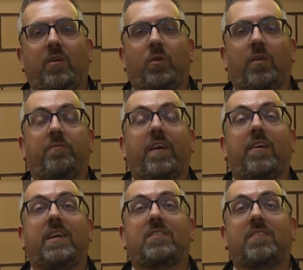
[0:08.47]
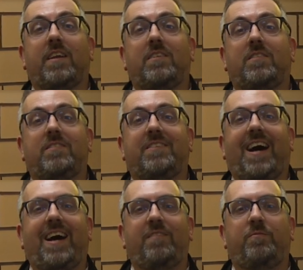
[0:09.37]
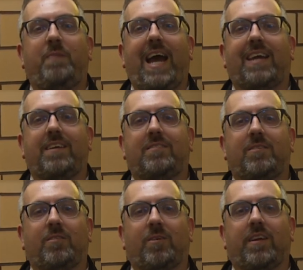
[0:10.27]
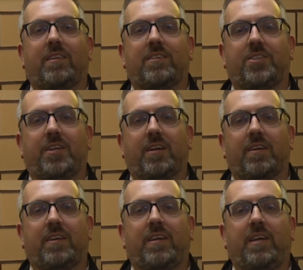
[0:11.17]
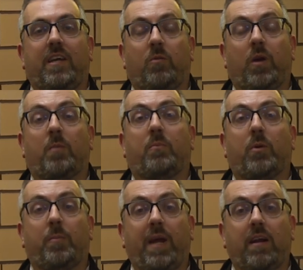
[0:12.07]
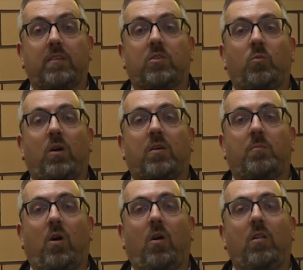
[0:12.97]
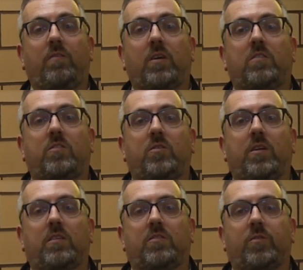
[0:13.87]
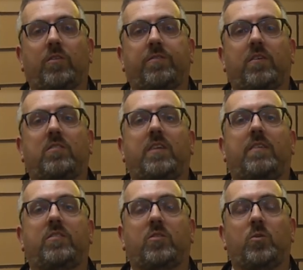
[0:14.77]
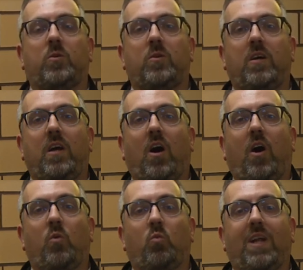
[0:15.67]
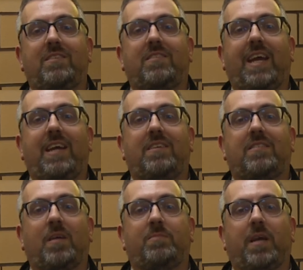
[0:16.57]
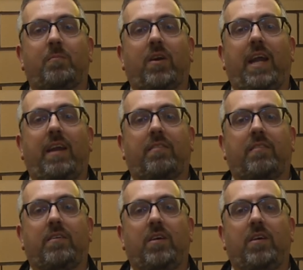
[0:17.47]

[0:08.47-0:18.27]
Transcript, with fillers: We are very excited to dive back into learning this year. We are prepared to welcome all of our students for the first day of school on Wednesday, September 8th.